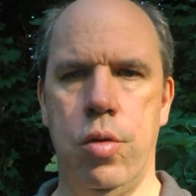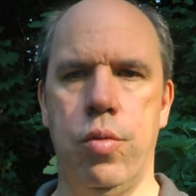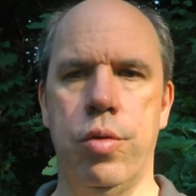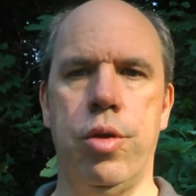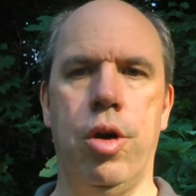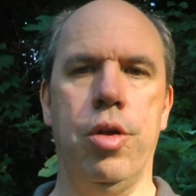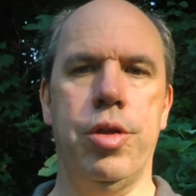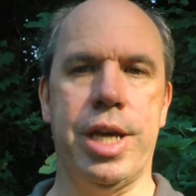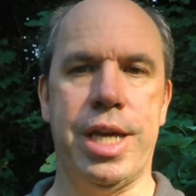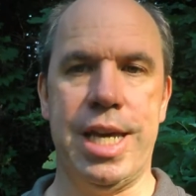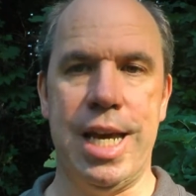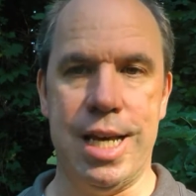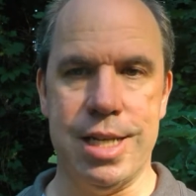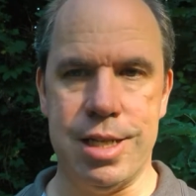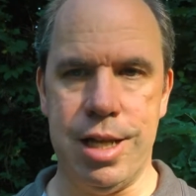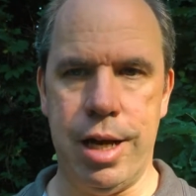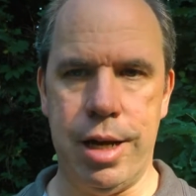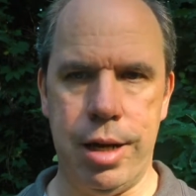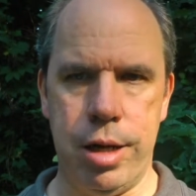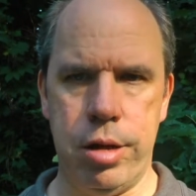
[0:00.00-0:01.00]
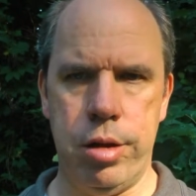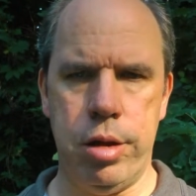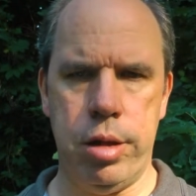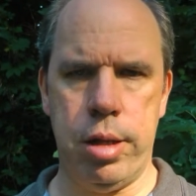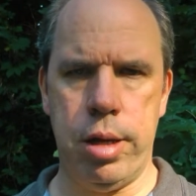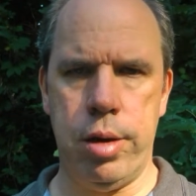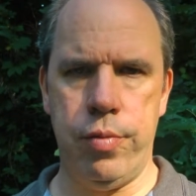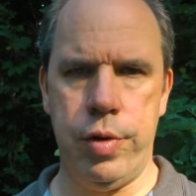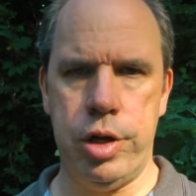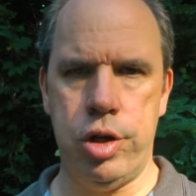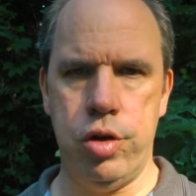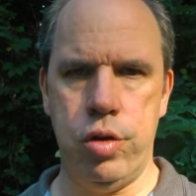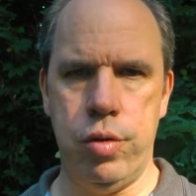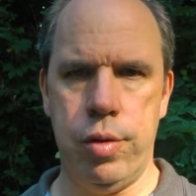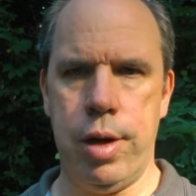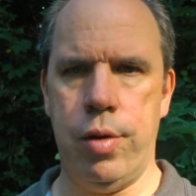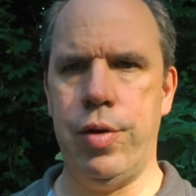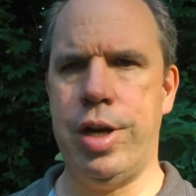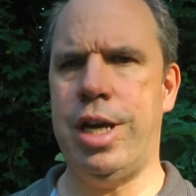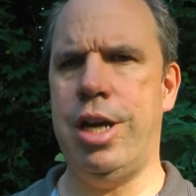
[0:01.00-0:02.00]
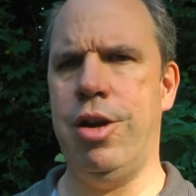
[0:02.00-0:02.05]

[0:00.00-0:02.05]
with all the gaslighting that we